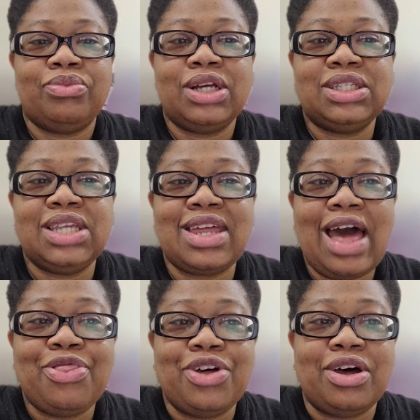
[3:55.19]

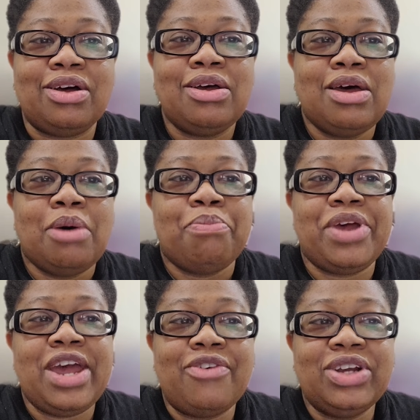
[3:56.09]
Together,
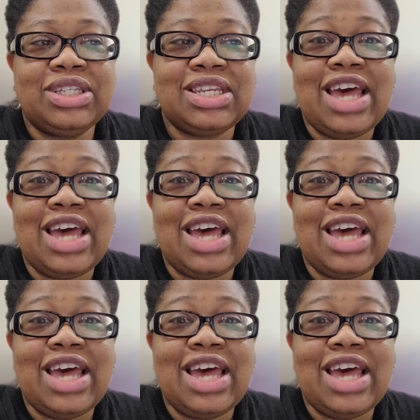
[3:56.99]
parents and